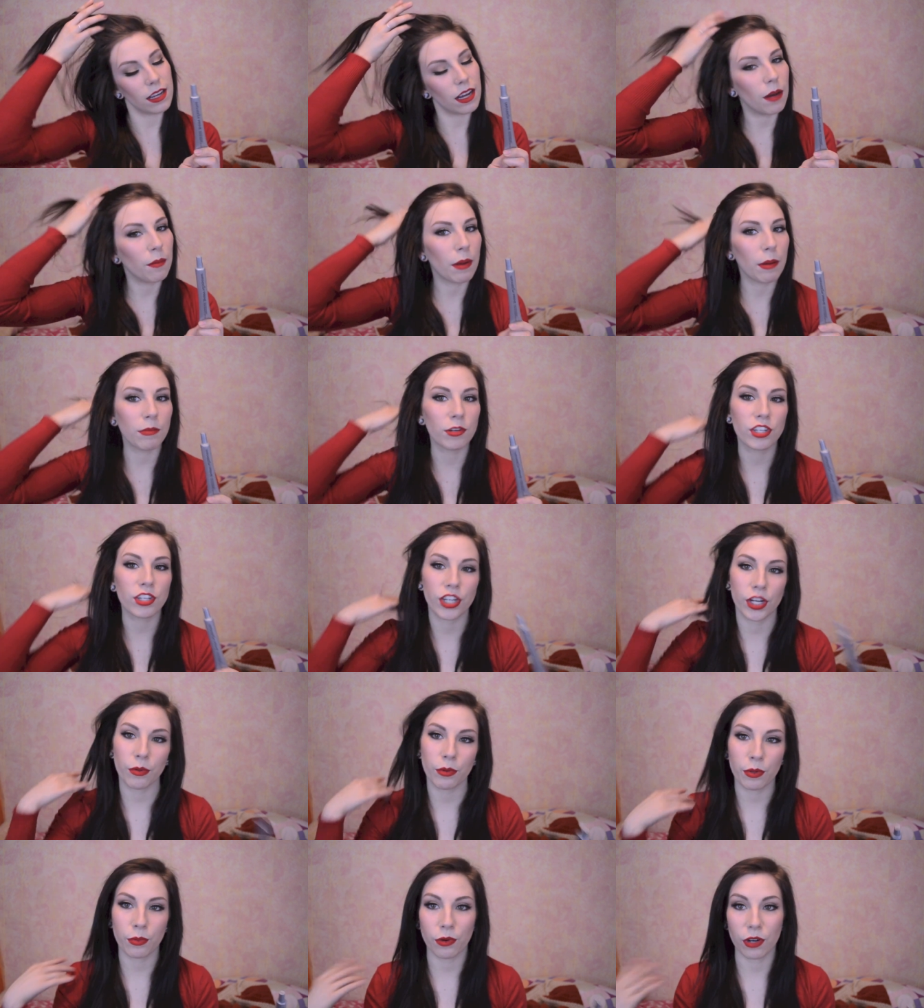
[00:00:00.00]
Um, I'm
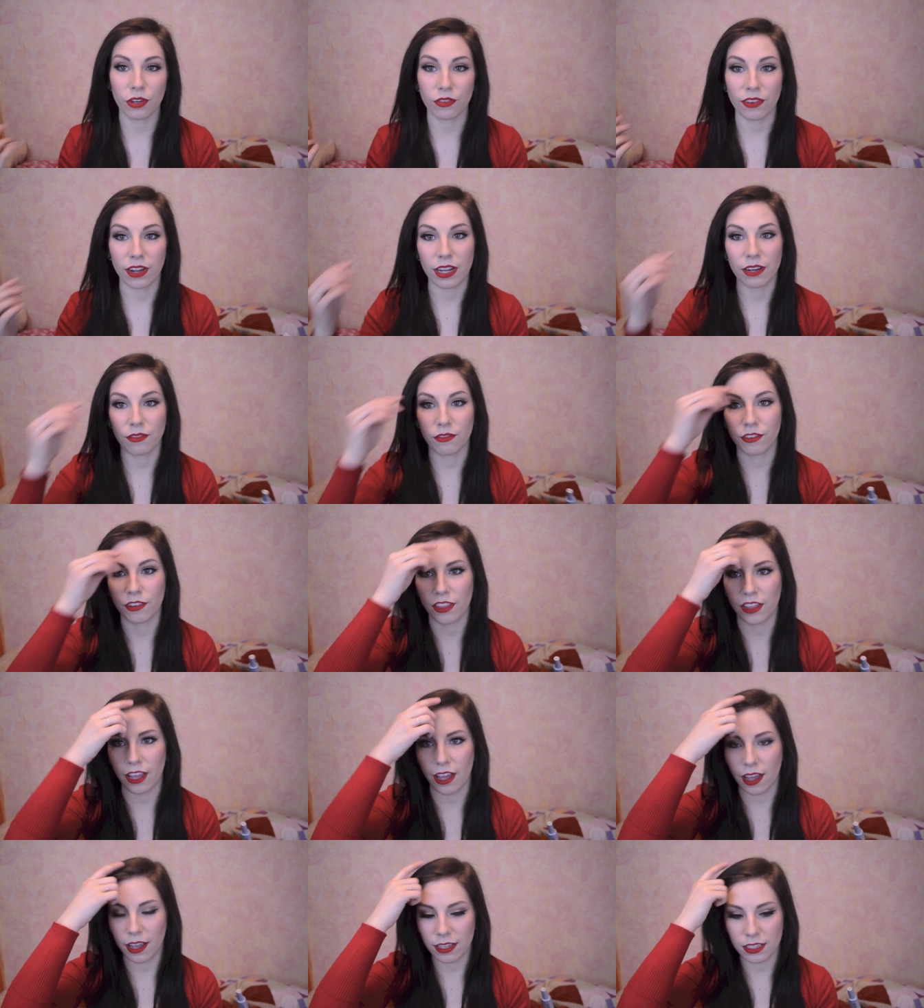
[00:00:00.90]
sure it would work fine for
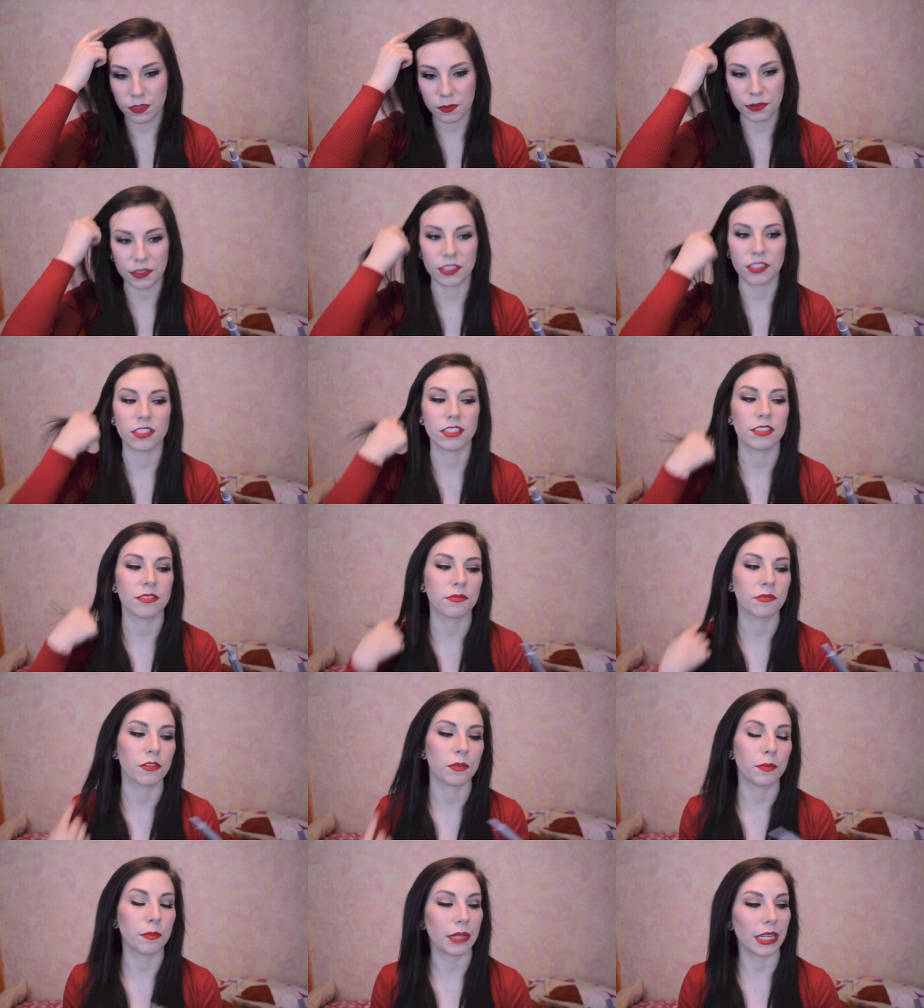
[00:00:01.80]
the eyes, but just
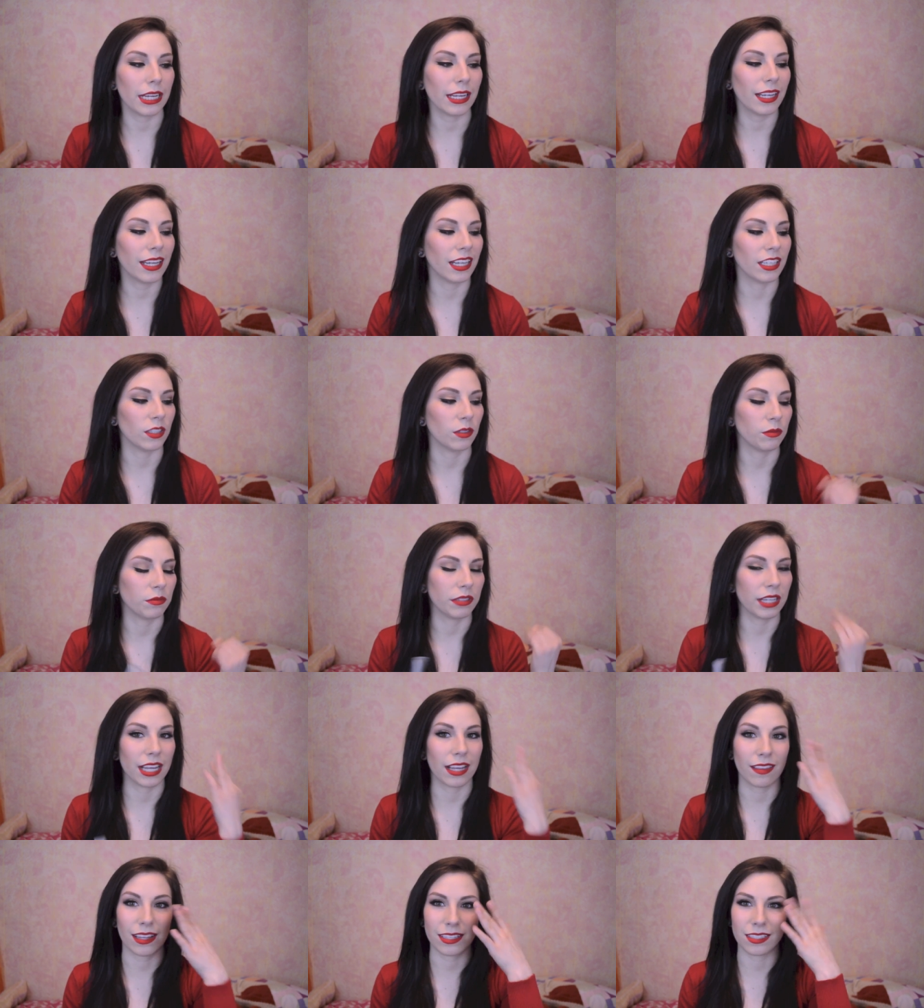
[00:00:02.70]
for me, I don't
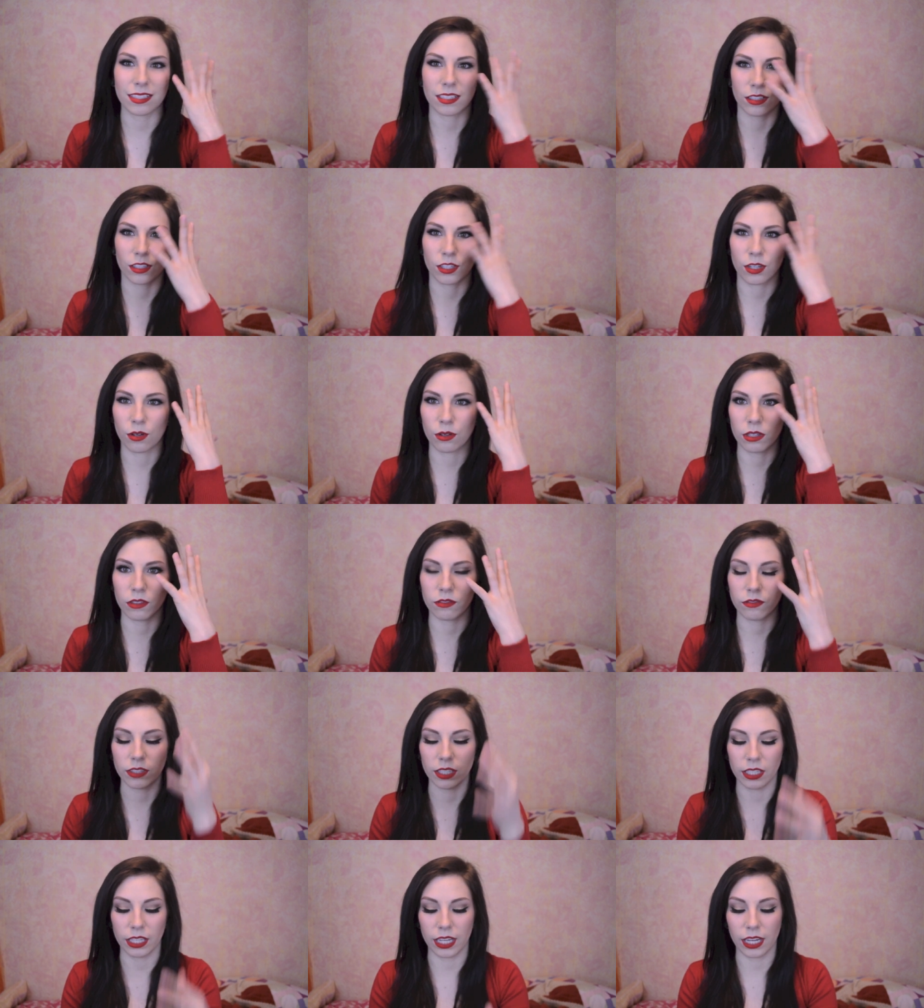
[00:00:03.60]
like that silicone
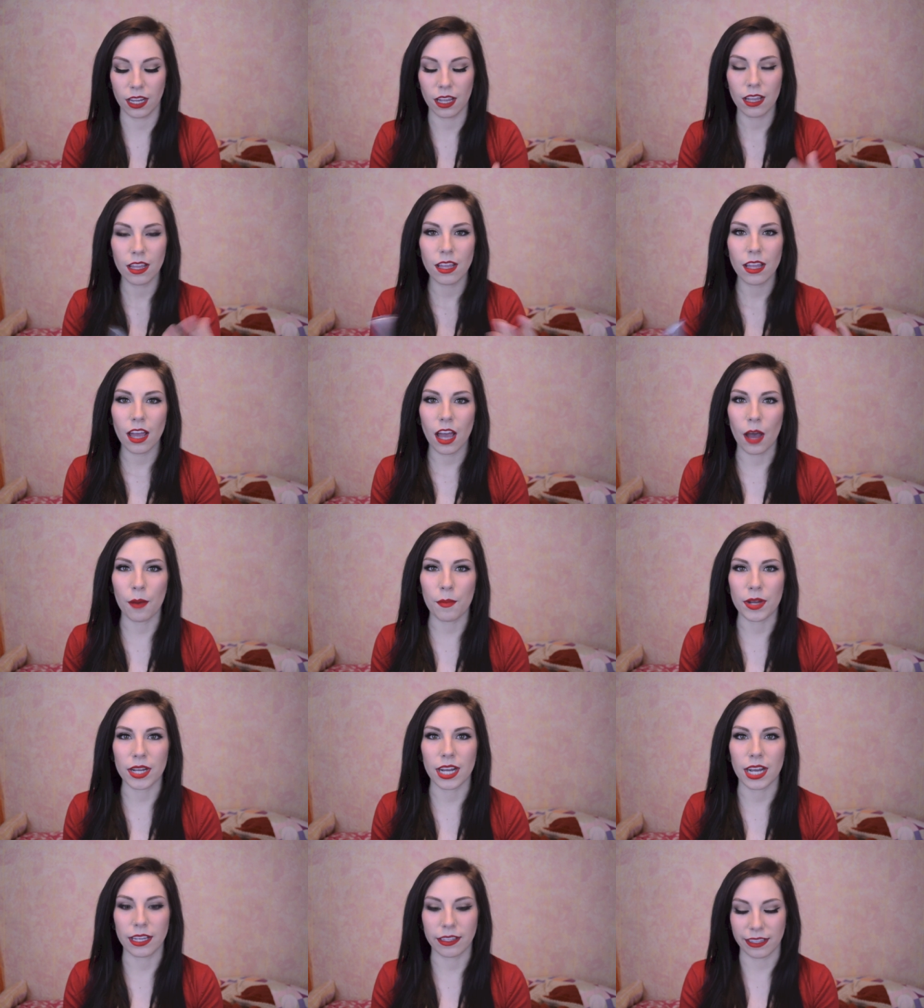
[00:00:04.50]
feeling on
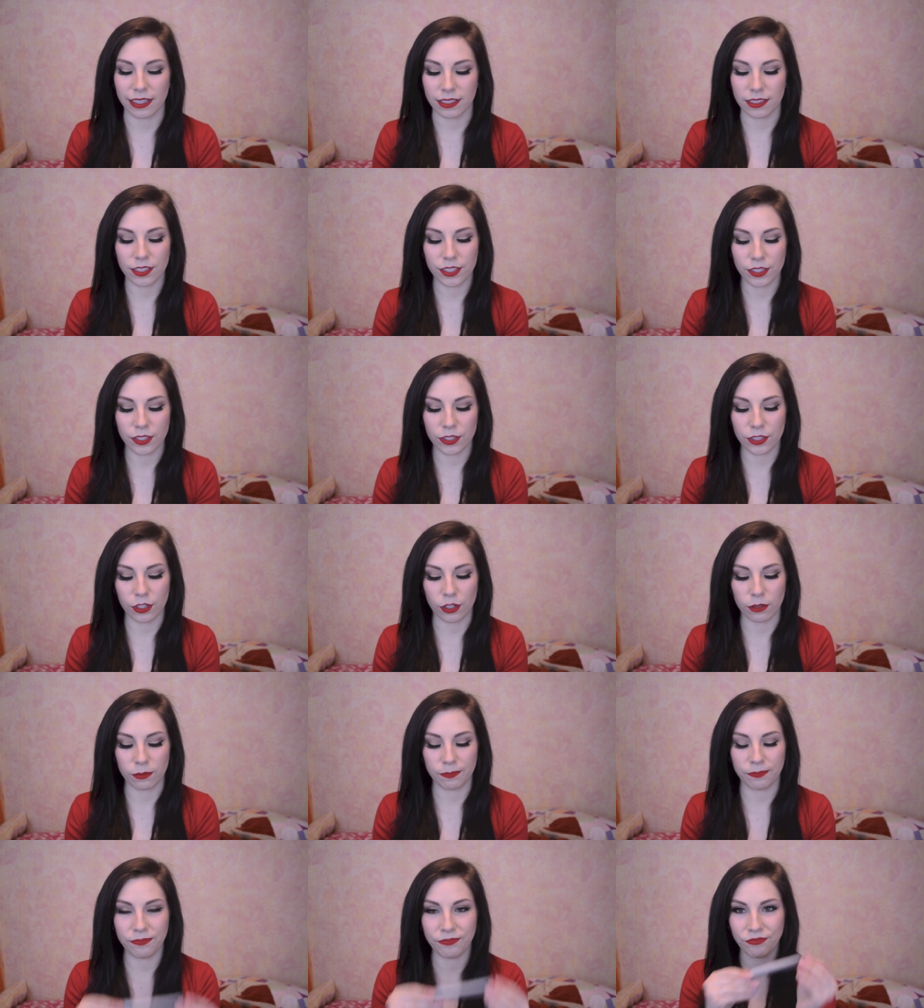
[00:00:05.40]
my eyelids.
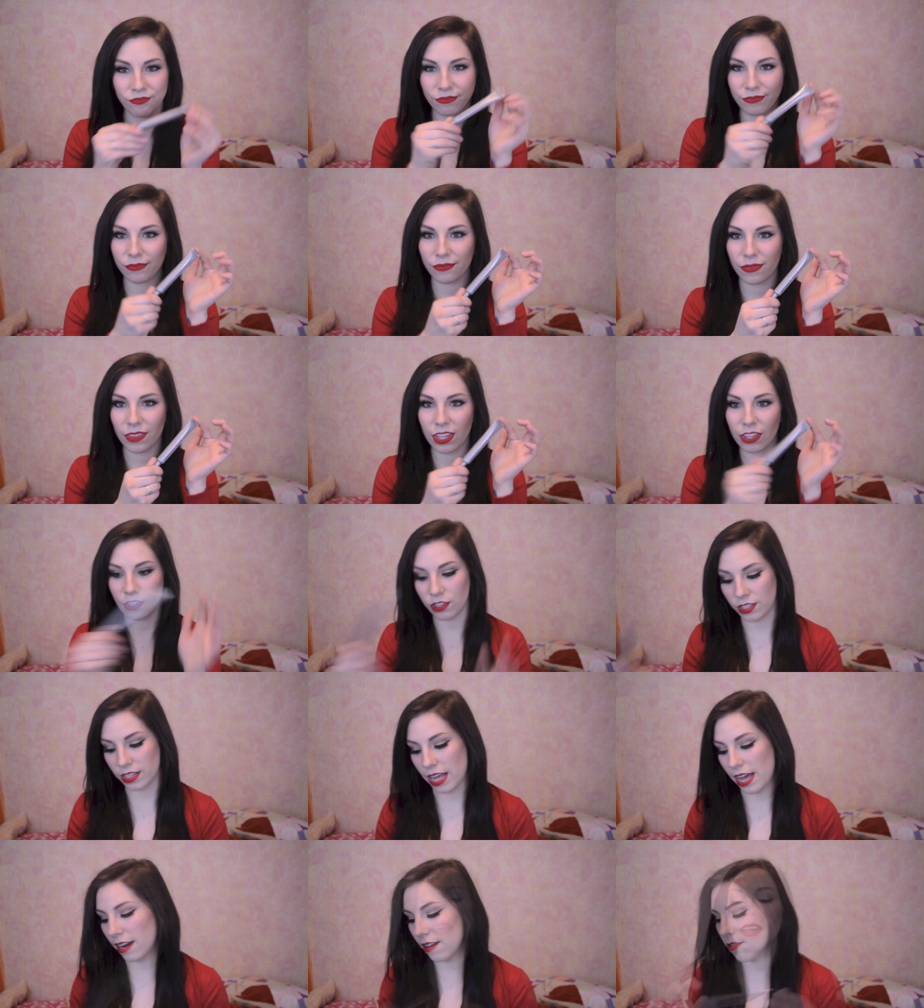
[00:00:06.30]
So
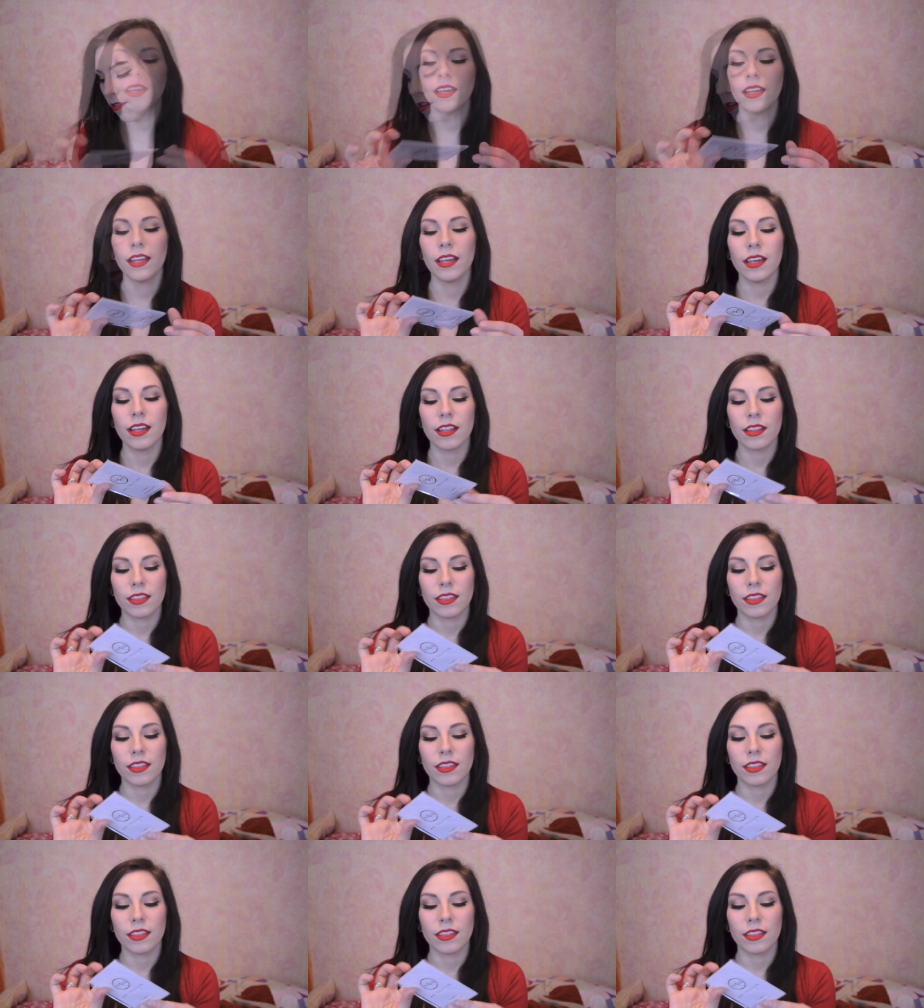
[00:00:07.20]
there's that in there.